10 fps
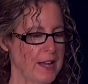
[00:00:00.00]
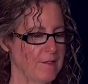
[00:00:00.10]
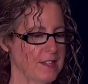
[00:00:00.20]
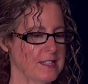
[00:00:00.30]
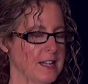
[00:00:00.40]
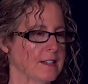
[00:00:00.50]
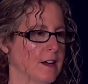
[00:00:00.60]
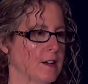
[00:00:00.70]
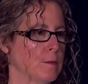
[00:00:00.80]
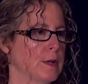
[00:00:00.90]
have the Zen
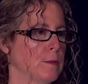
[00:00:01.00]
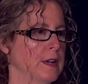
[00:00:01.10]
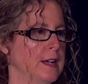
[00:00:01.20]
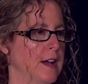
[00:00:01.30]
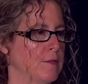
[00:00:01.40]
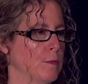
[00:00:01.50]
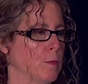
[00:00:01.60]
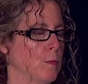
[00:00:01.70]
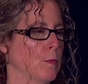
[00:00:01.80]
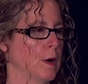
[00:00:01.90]
garden. We, we have
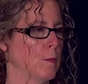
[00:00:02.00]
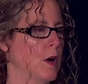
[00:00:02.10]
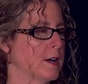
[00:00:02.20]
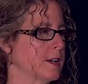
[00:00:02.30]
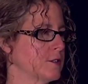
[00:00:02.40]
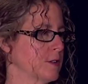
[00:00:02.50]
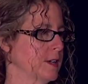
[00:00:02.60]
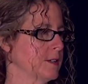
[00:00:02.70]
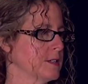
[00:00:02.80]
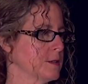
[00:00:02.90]
uh, walking
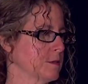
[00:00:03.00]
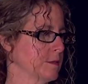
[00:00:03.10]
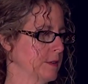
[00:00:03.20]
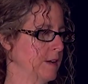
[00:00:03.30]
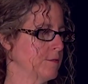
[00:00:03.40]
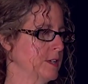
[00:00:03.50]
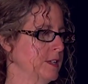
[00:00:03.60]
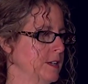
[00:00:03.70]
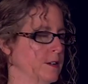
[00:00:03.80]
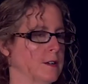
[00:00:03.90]
trails every yeah.
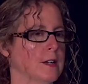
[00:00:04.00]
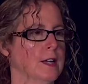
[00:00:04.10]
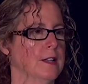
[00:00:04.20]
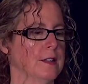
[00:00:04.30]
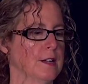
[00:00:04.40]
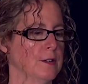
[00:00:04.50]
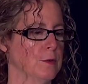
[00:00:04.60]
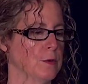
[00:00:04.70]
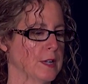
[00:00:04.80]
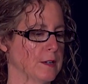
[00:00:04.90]
year that
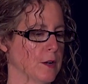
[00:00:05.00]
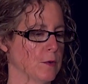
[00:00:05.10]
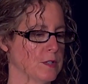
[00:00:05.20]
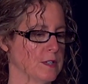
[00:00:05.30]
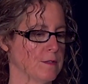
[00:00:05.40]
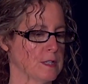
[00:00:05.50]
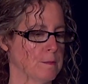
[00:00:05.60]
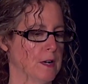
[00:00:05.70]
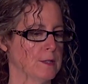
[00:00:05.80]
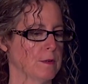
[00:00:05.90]
you can go to different
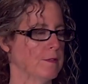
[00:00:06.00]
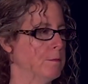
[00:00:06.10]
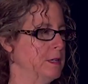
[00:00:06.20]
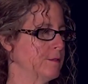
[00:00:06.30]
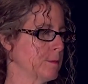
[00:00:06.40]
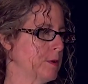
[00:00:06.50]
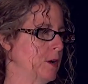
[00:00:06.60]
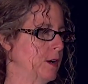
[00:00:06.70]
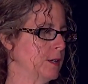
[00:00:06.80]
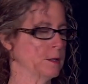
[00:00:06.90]
spots. We have a beaver
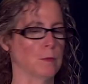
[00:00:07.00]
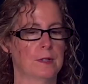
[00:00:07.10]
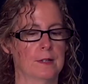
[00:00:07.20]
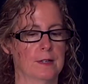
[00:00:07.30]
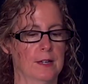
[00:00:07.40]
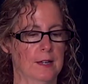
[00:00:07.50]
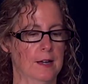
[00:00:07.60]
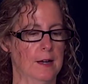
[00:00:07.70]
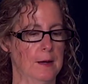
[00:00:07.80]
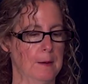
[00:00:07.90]
pond with mm -hmm. a.
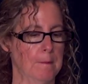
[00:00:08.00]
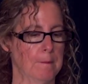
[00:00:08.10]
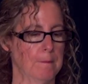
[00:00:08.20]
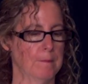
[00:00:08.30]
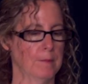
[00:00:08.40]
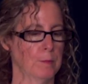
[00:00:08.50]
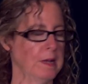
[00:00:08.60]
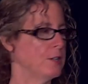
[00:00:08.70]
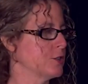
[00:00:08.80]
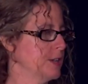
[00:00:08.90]
Mm-hmm. Um,
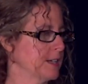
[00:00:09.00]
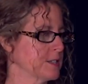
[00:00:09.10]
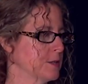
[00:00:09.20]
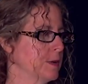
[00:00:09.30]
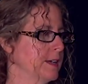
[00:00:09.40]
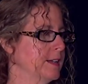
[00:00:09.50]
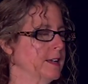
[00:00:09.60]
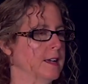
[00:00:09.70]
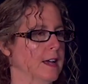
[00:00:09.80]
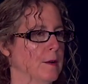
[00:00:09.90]
bench next to it,
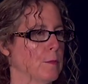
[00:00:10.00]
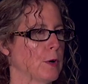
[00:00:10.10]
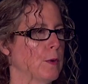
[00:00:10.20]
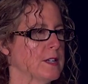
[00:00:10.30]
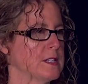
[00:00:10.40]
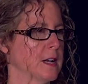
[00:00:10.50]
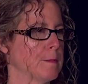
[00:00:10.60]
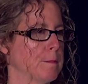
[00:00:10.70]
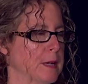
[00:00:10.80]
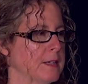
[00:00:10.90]
and we're going to set up
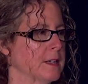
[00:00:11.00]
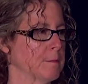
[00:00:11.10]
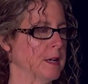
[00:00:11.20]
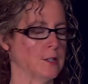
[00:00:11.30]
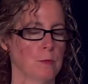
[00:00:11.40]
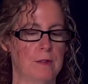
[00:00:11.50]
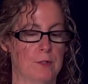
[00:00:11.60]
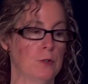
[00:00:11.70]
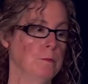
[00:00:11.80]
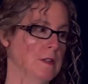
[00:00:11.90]
a picnic bench. We have
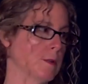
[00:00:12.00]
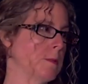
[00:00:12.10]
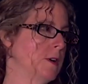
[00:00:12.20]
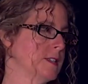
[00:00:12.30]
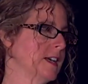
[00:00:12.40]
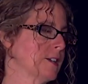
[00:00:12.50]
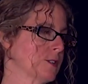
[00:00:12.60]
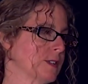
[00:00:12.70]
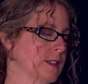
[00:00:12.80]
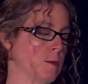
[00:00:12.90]
two beaver ponds
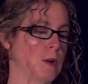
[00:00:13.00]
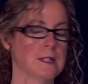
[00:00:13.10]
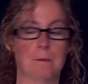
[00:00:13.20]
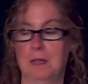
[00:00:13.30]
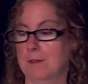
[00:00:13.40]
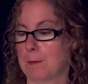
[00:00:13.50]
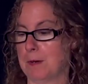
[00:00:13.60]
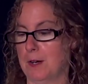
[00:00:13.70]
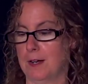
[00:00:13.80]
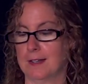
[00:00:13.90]
actually. There was a beaver
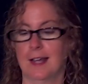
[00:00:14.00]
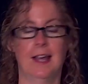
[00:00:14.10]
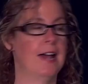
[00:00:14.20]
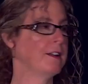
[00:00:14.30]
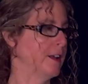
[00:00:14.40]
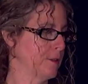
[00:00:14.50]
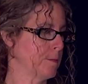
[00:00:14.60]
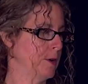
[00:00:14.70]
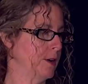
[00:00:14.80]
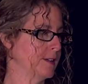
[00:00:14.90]
pond and another
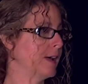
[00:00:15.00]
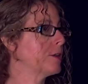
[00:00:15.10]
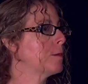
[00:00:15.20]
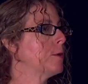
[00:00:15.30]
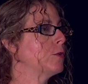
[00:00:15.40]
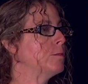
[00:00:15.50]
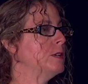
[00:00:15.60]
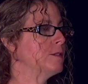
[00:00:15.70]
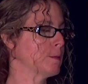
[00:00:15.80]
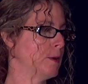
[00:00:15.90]
pond. Now they are both
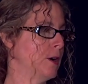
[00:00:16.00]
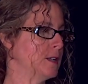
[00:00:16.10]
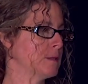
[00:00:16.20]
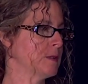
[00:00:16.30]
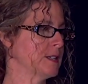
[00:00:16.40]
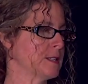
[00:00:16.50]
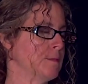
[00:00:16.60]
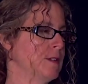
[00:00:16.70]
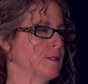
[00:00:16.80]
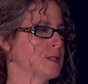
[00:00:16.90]
beaver ponds because the
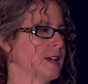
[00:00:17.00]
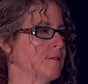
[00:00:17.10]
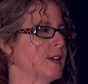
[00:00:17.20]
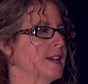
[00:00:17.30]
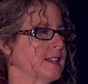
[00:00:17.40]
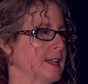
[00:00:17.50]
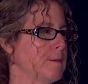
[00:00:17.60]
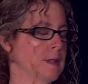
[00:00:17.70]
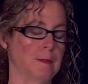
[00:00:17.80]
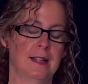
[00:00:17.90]
beavers have
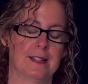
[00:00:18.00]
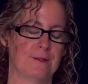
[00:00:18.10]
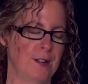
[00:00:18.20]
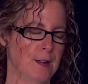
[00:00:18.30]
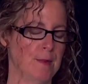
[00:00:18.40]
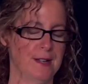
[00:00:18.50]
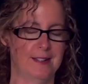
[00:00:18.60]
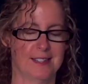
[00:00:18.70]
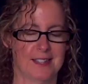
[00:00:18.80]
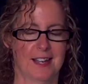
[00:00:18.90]
claimed them, and that's fine by us.